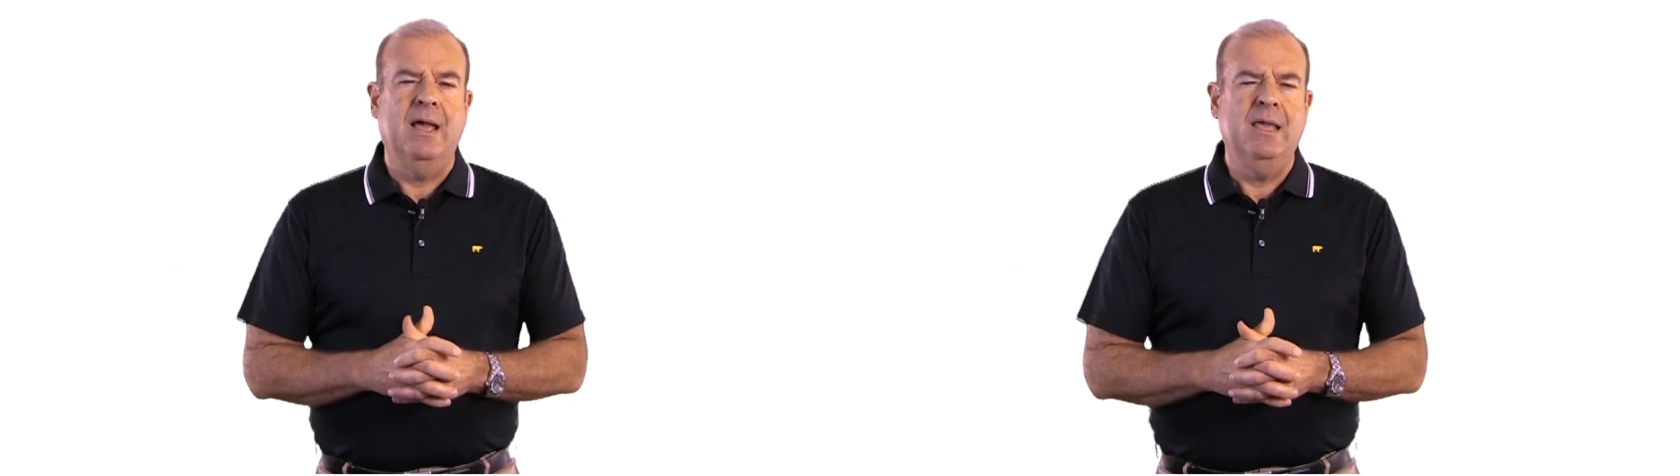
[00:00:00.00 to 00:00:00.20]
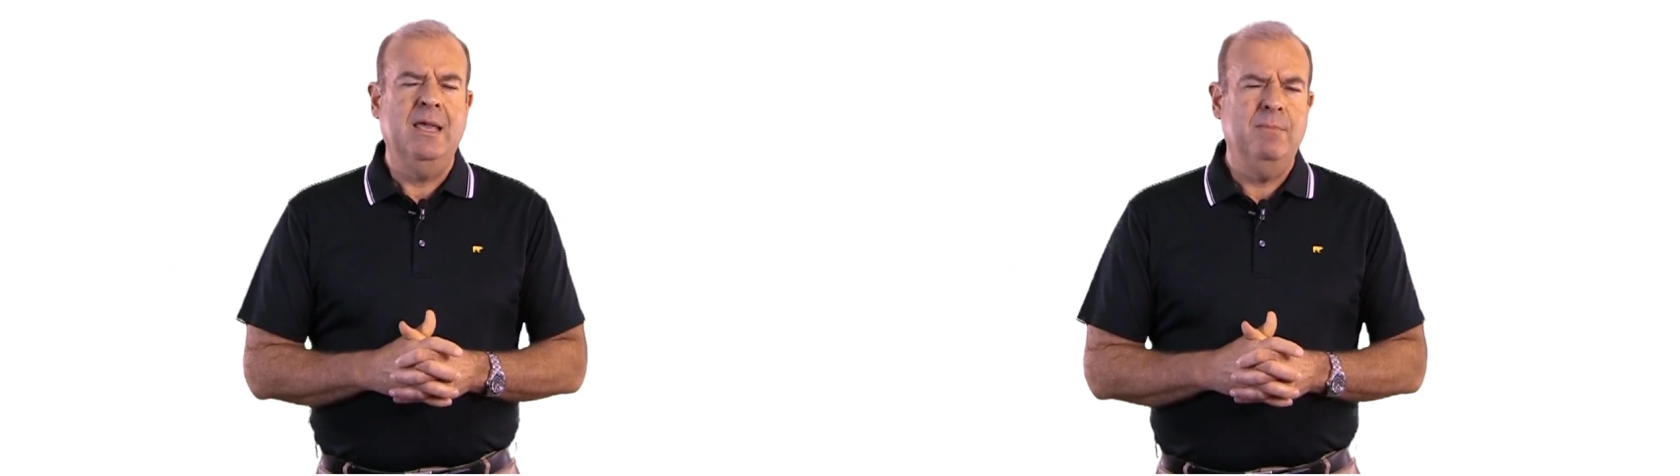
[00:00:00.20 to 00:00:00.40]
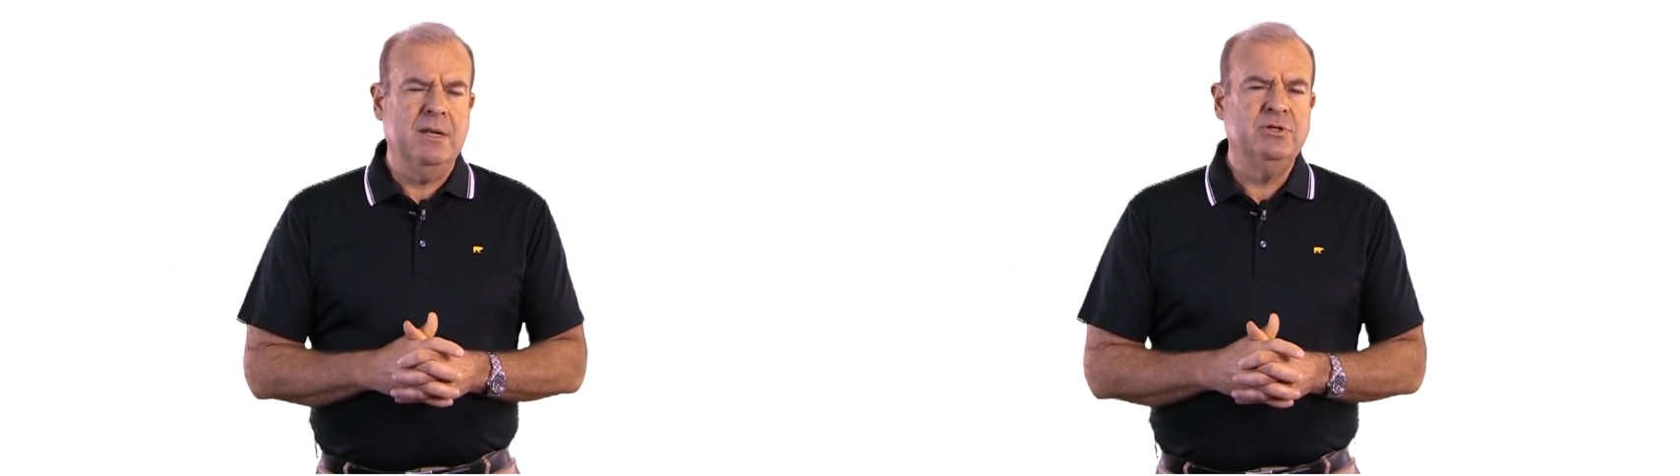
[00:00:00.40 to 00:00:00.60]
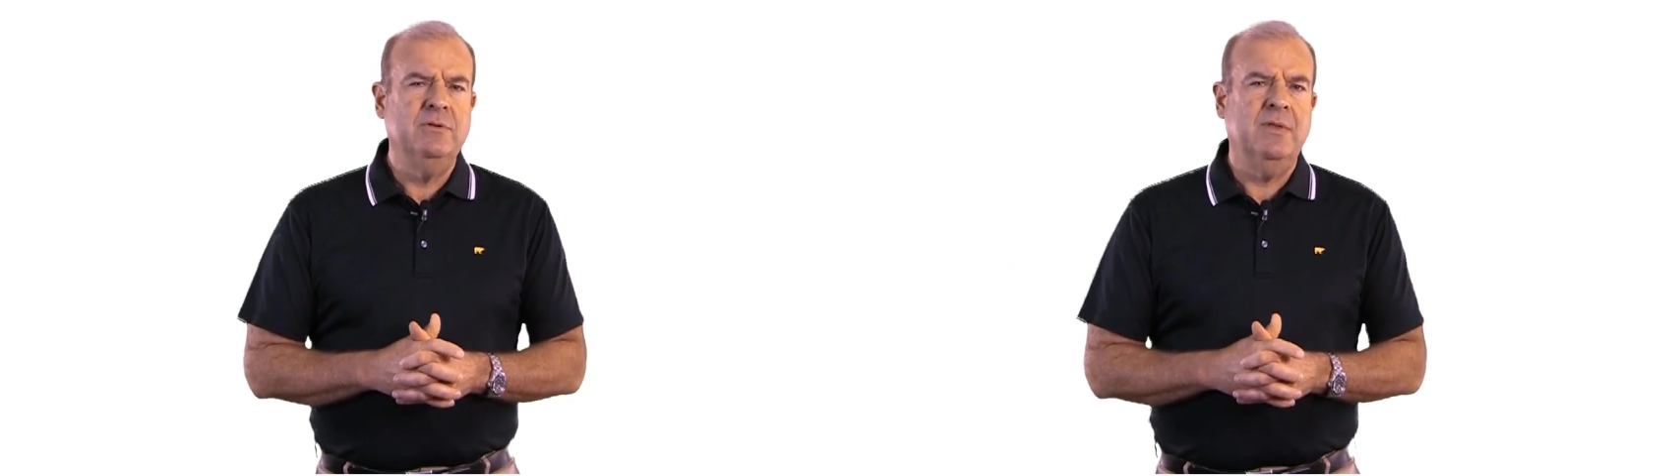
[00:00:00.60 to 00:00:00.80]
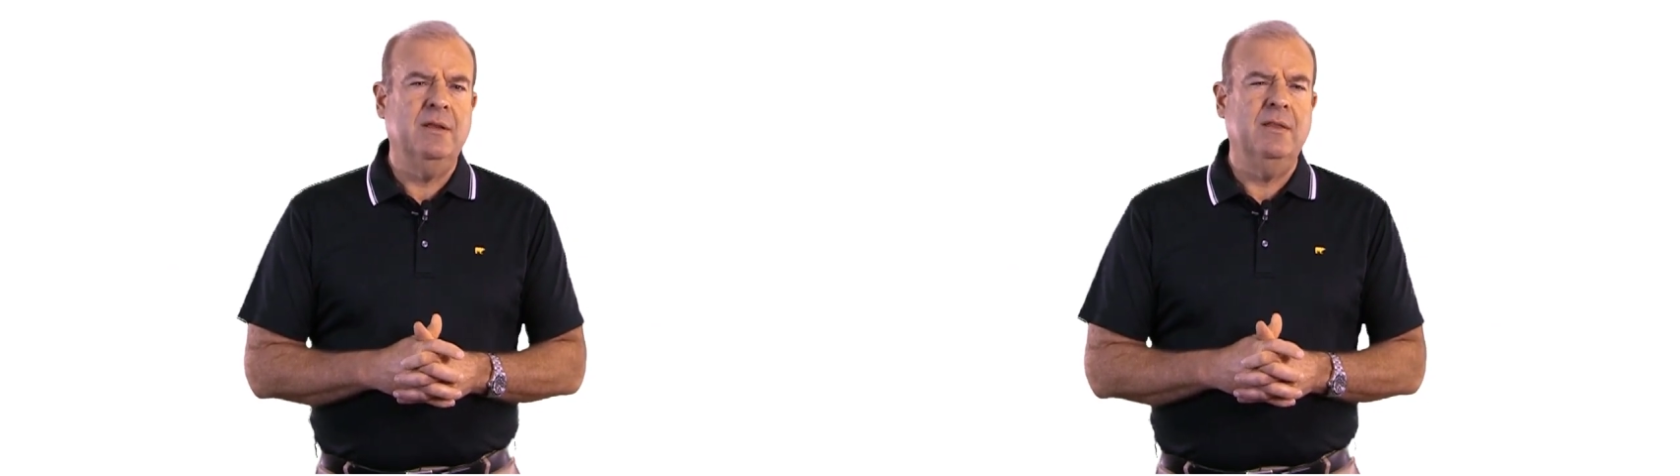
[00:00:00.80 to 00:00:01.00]
he
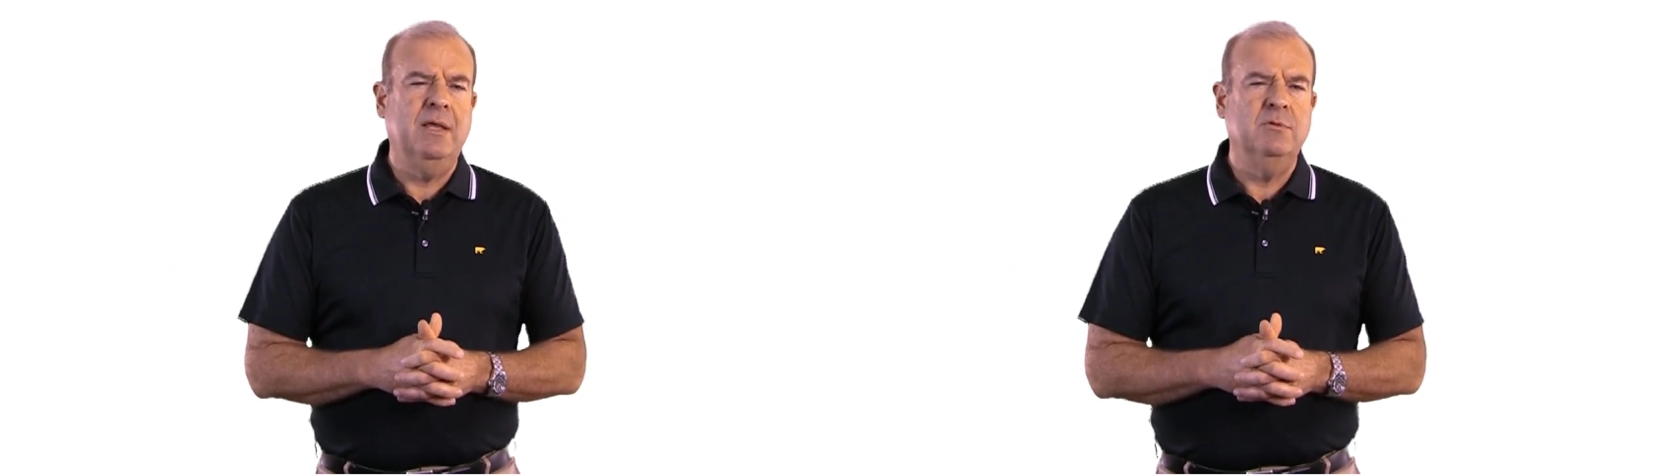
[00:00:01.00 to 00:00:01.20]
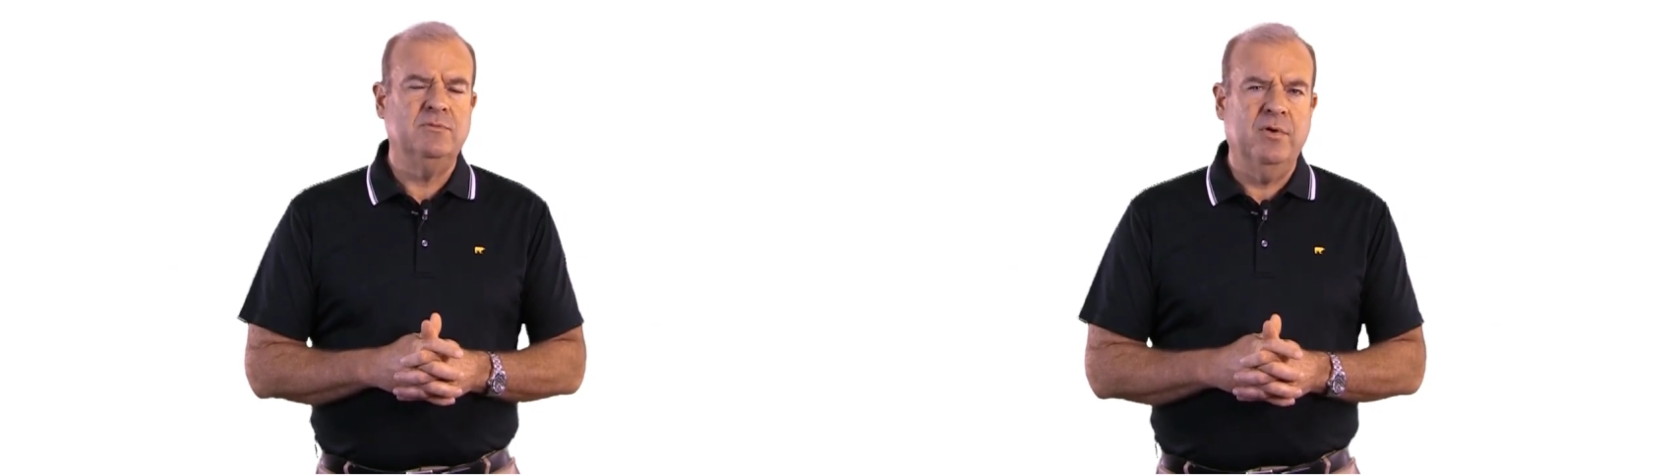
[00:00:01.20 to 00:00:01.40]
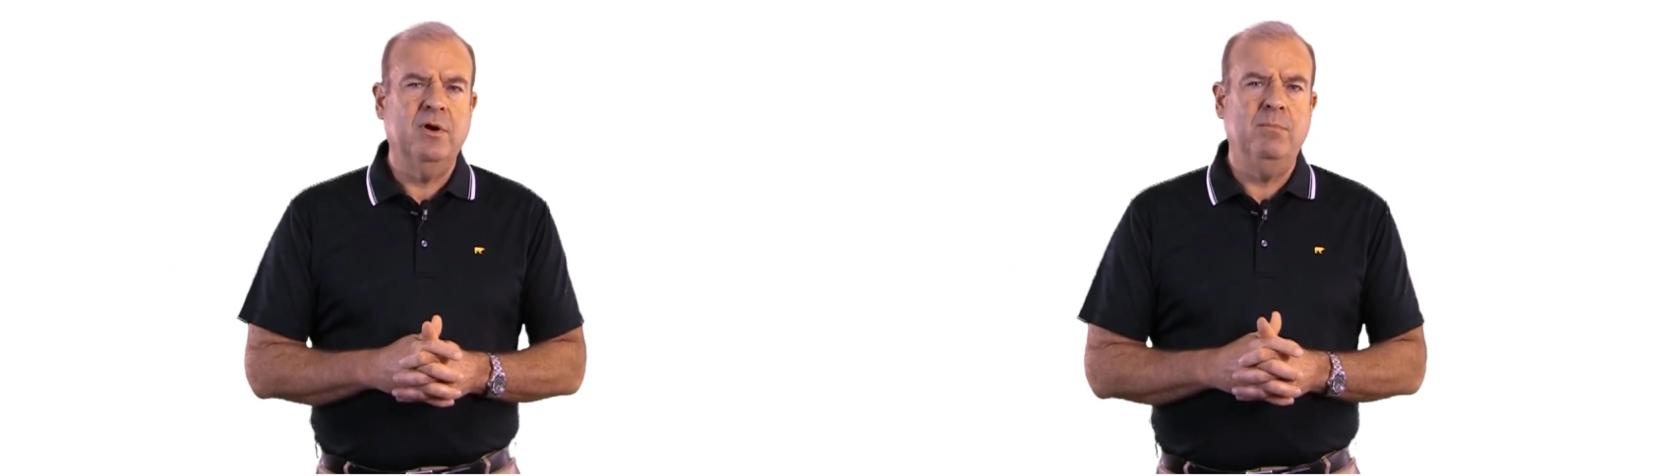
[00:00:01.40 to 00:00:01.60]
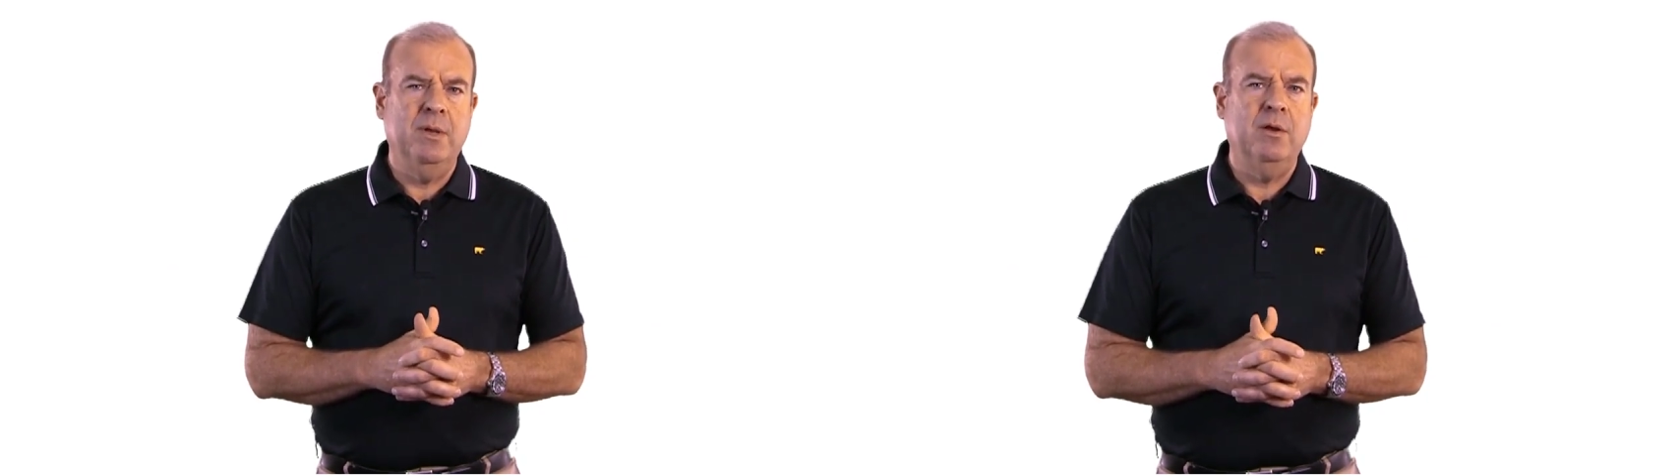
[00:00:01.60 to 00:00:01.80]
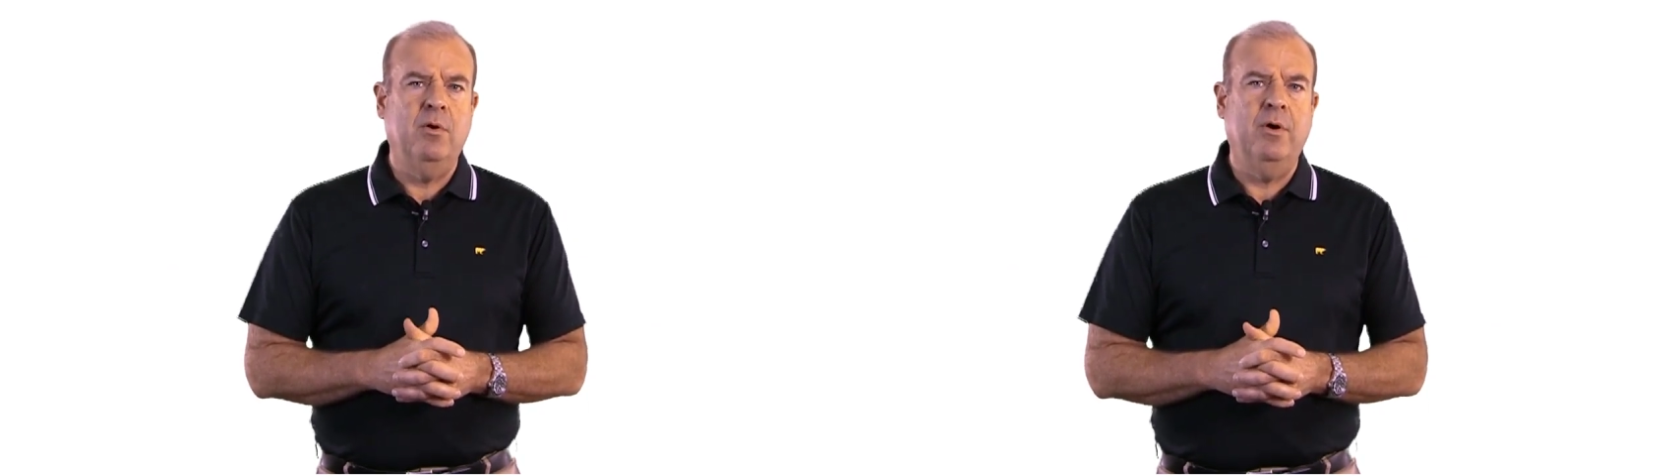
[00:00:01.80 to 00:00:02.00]
mentioned that he was very big